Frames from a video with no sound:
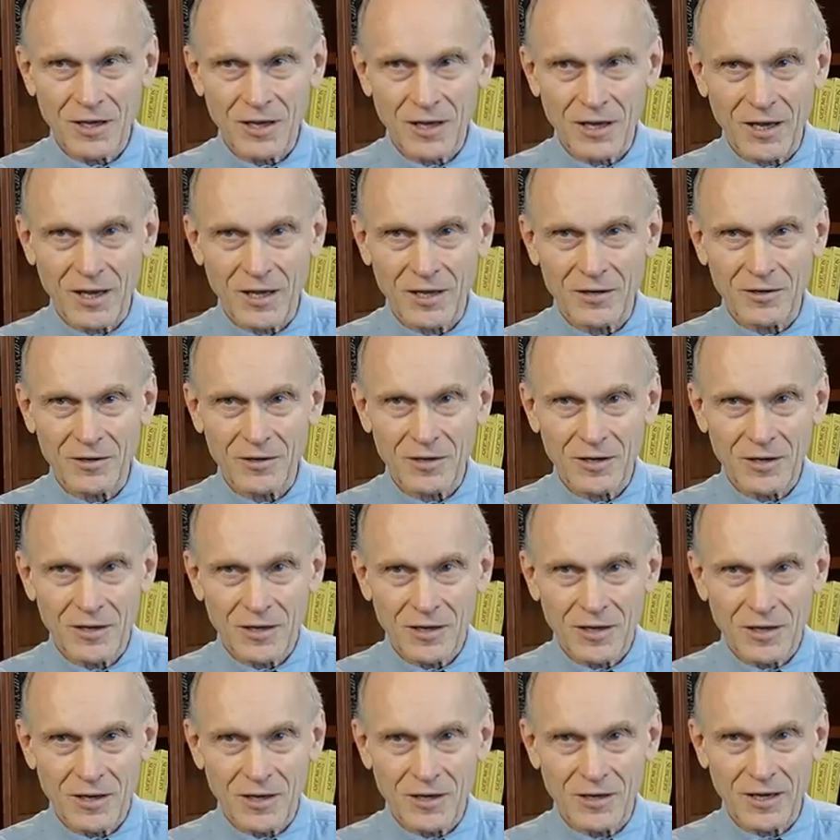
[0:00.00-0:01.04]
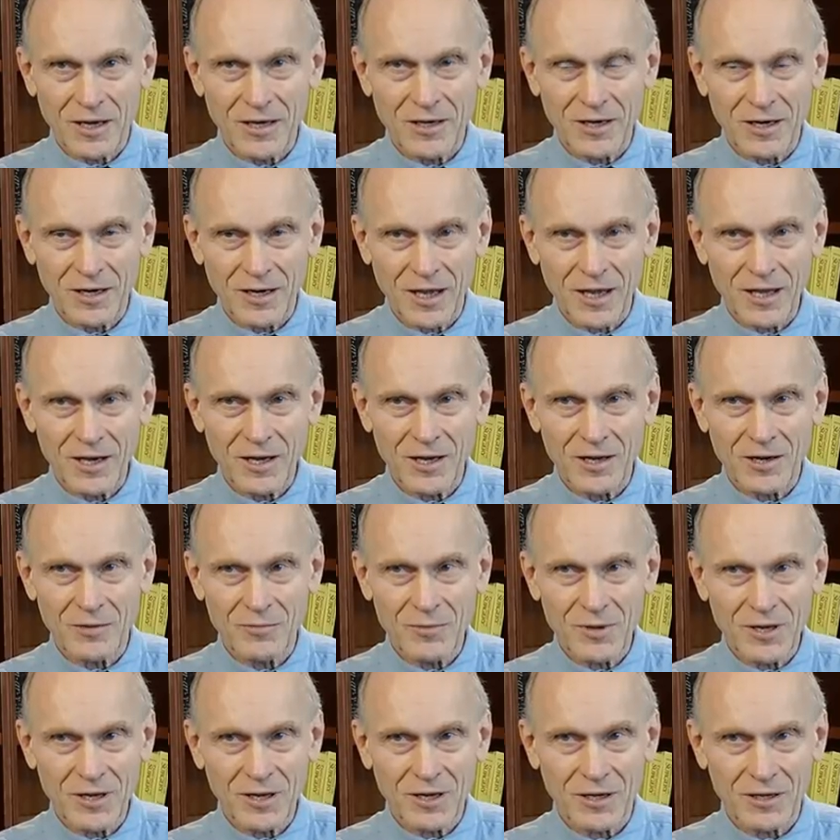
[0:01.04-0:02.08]
and in 1980 at a
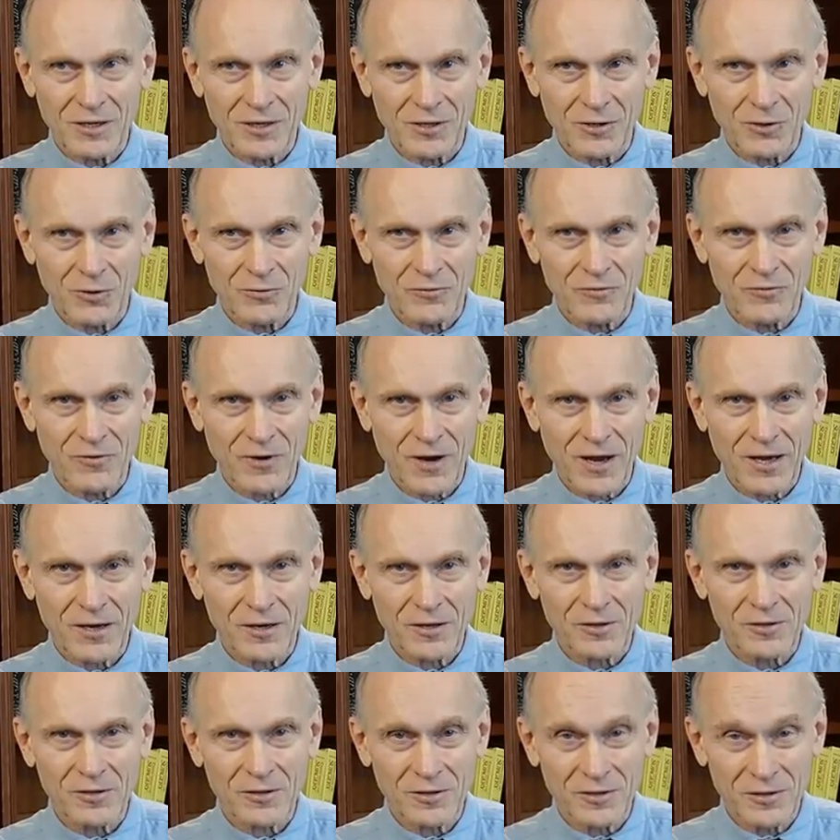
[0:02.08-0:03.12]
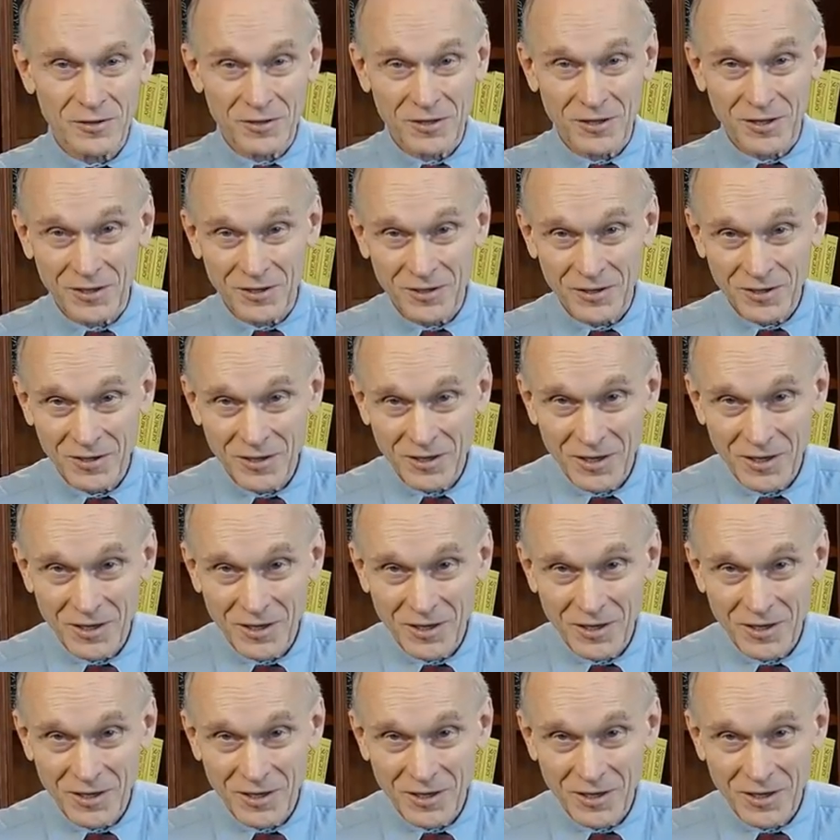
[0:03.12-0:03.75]
meeting in Lyon, France, the